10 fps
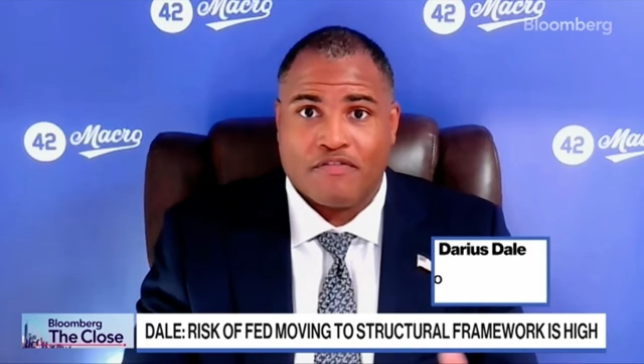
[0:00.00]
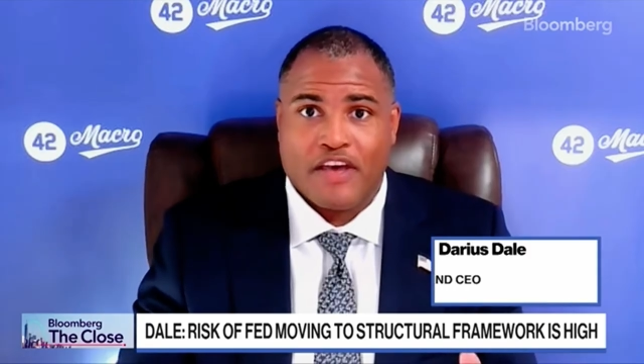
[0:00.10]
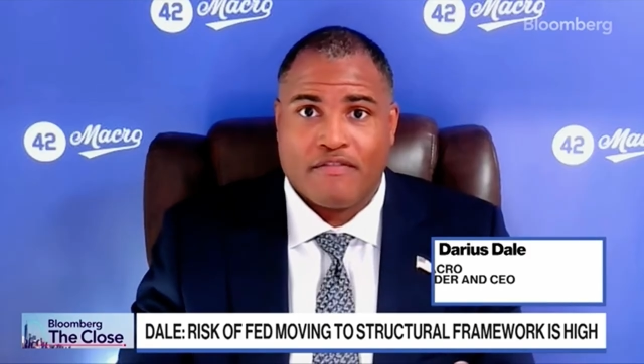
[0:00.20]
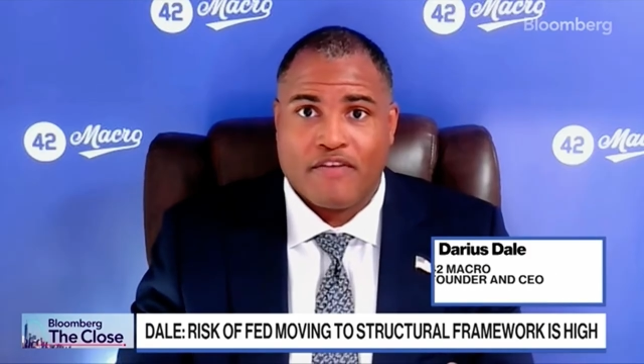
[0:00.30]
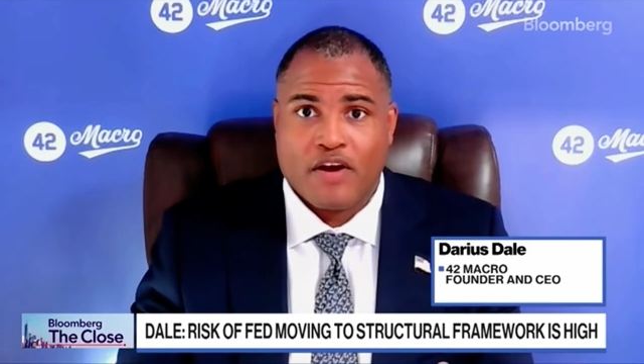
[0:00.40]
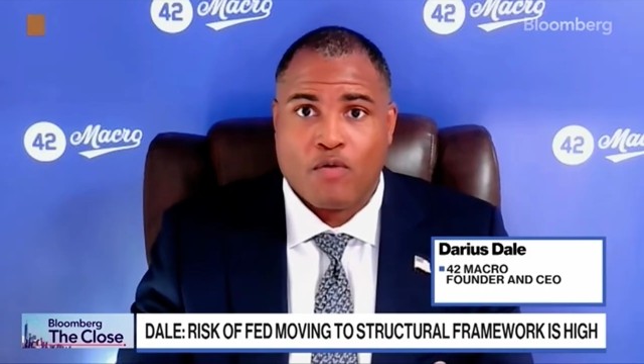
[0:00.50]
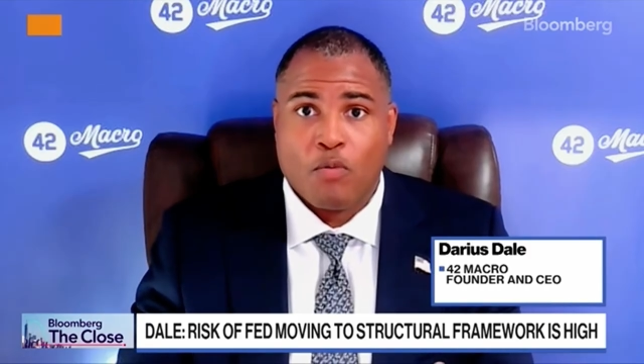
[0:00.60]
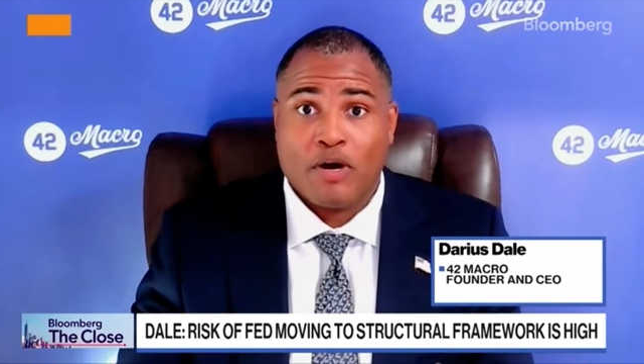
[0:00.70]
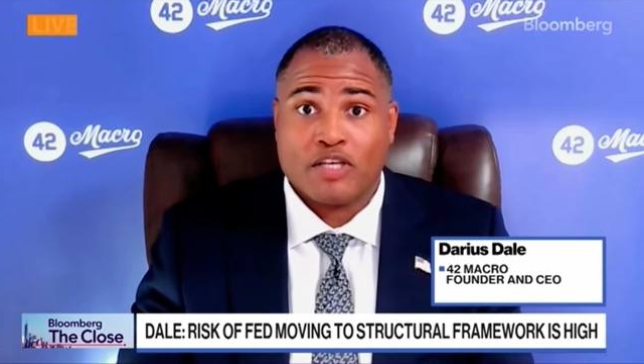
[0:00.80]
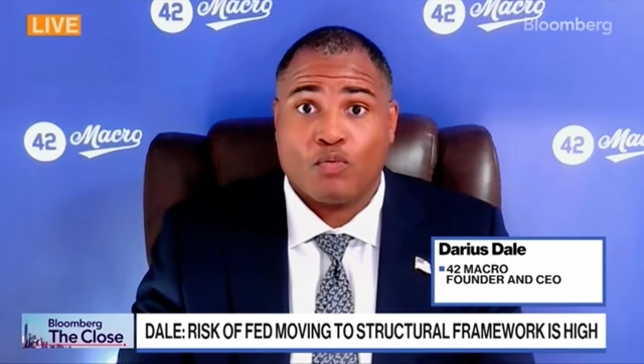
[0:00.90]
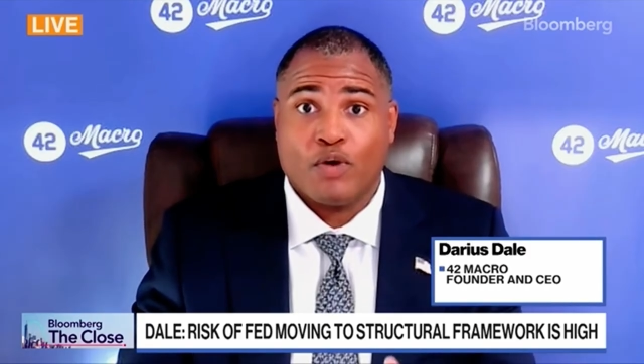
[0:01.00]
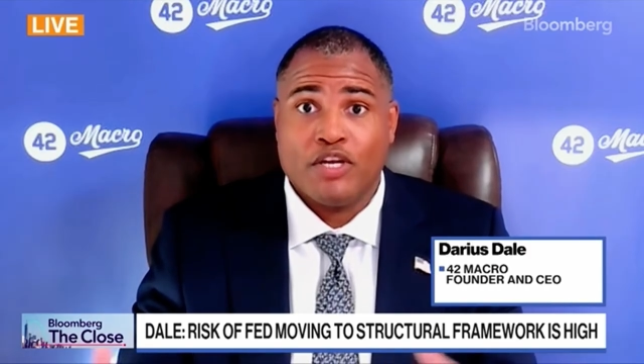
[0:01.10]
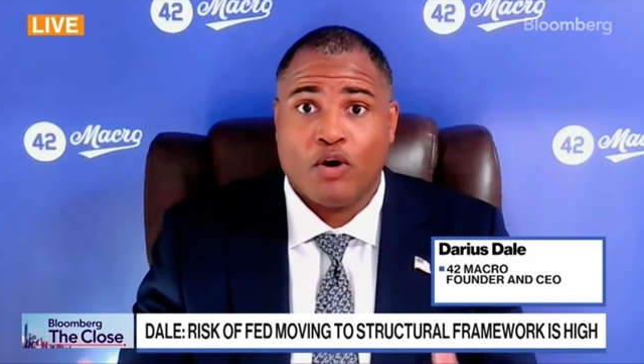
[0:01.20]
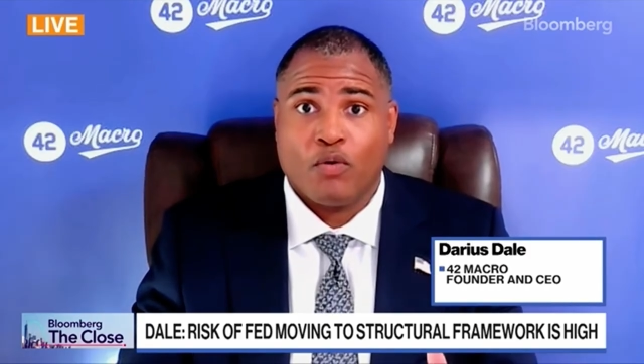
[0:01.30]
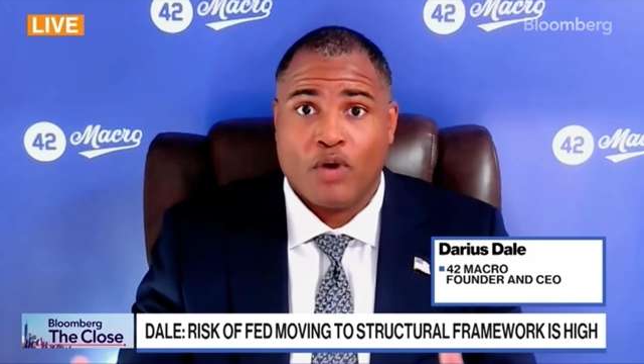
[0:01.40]
the Fed a very robust
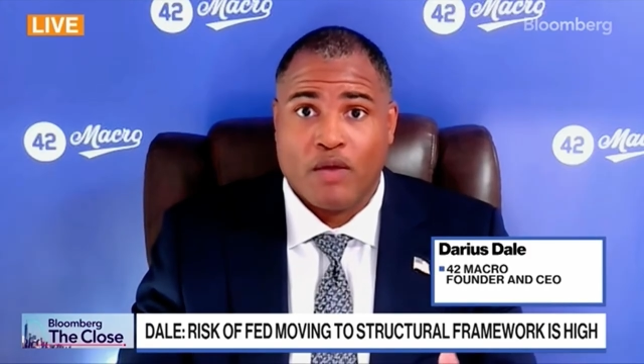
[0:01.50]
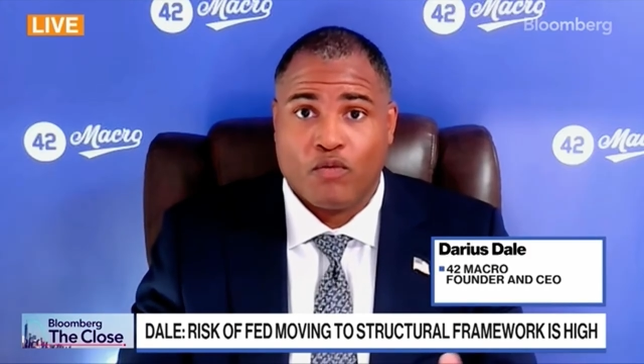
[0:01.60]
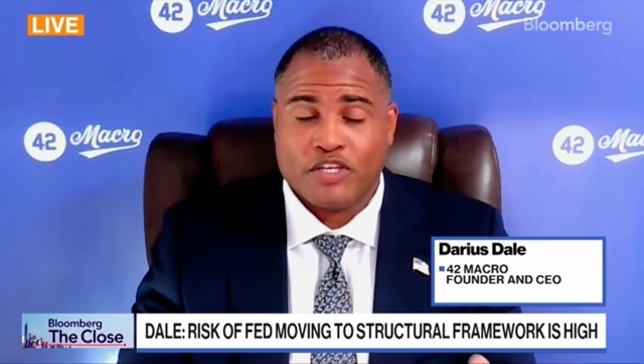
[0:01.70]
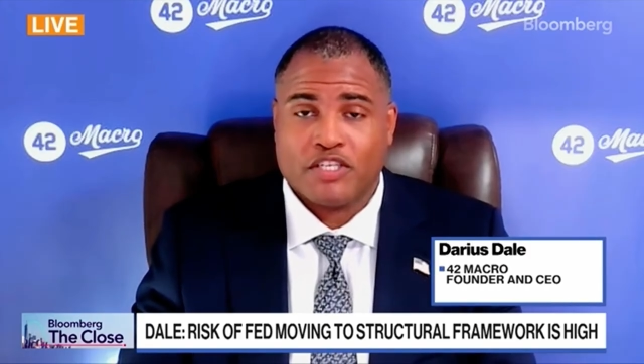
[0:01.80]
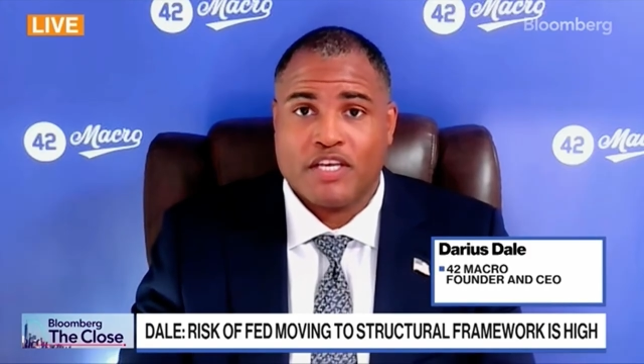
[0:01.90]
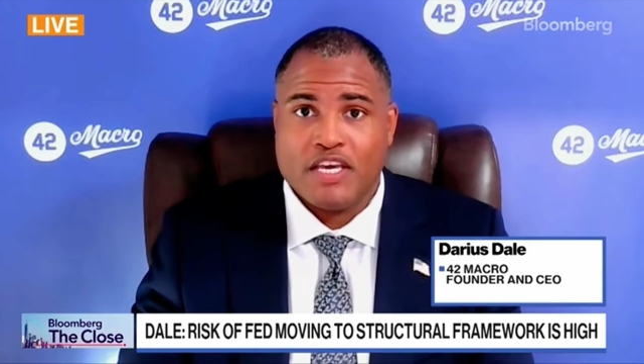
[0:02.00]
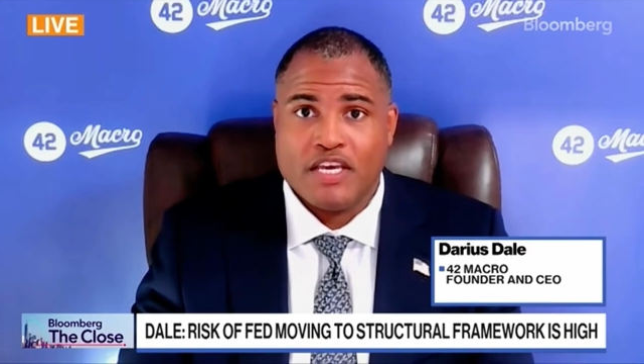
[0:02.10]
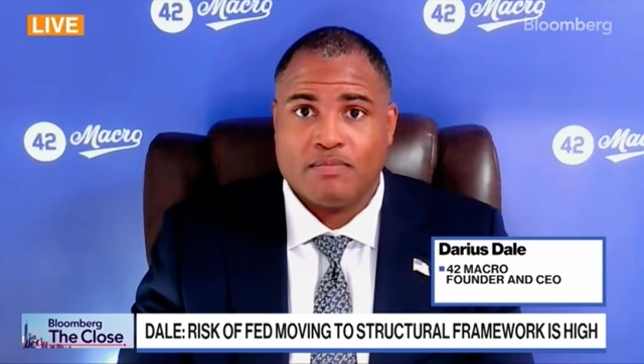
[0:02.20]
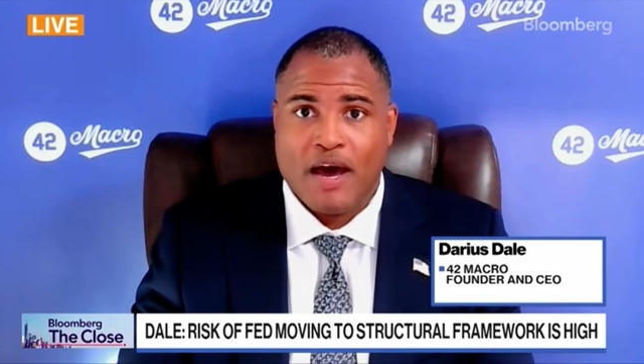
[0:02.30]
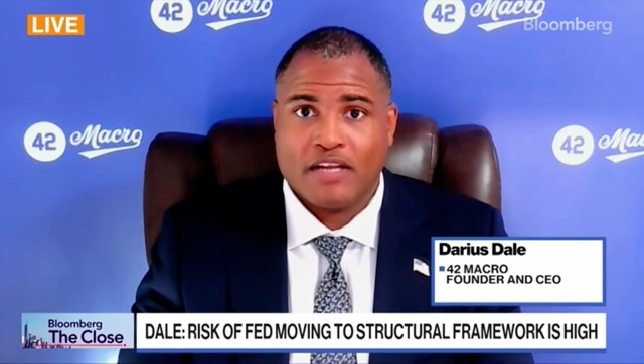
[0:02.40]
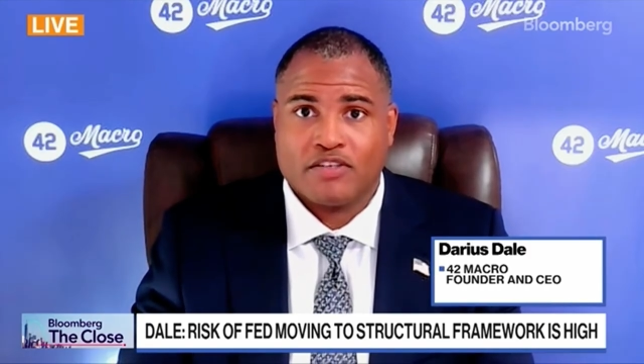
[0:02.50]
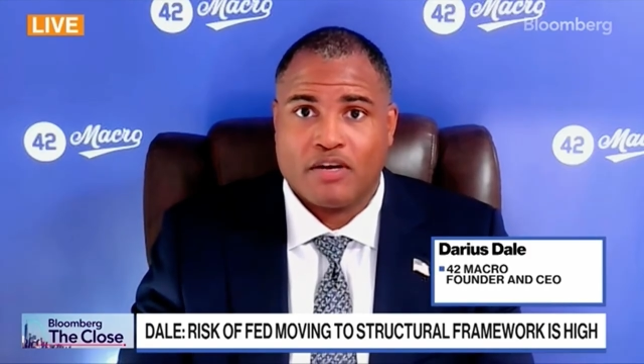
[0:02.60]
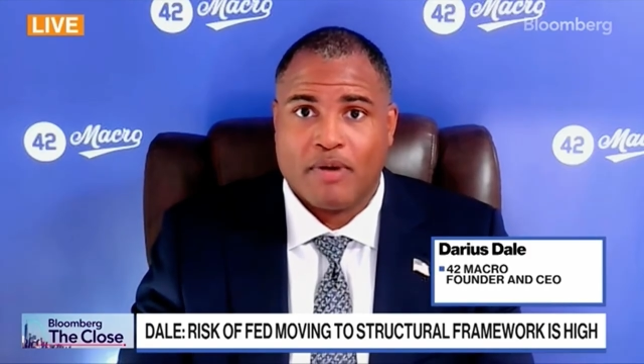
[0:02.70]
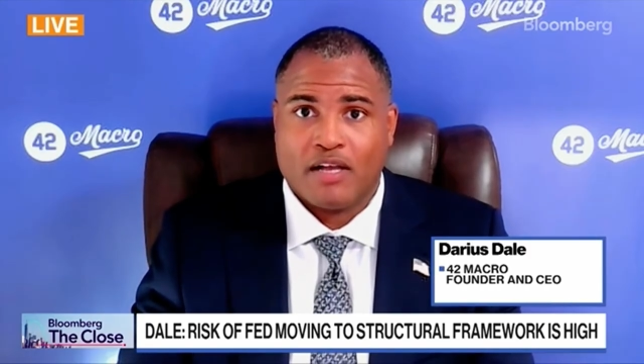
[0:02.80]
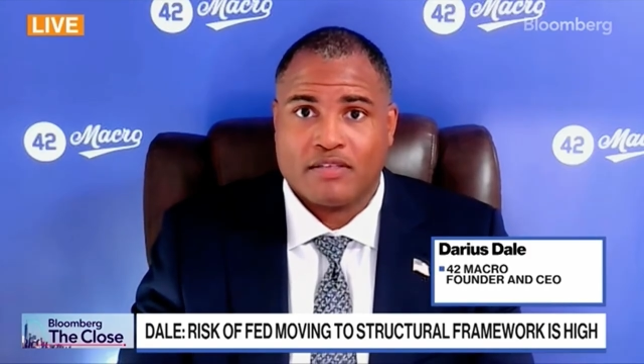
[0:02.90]
window in which to ease
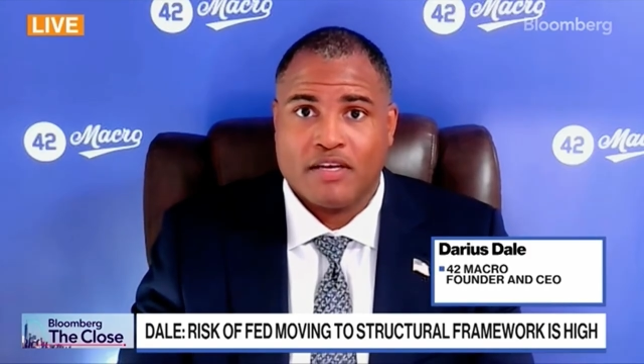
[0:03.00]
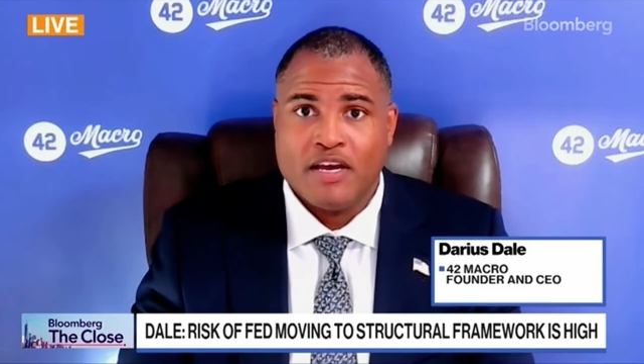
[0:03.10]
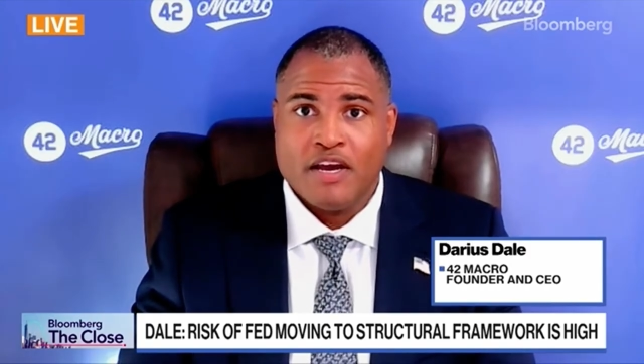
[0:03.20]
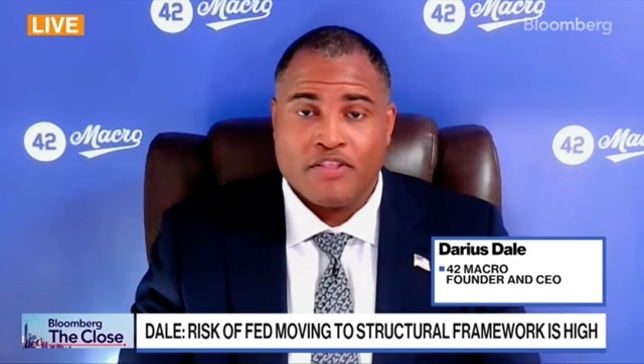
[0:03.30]
monetary policy.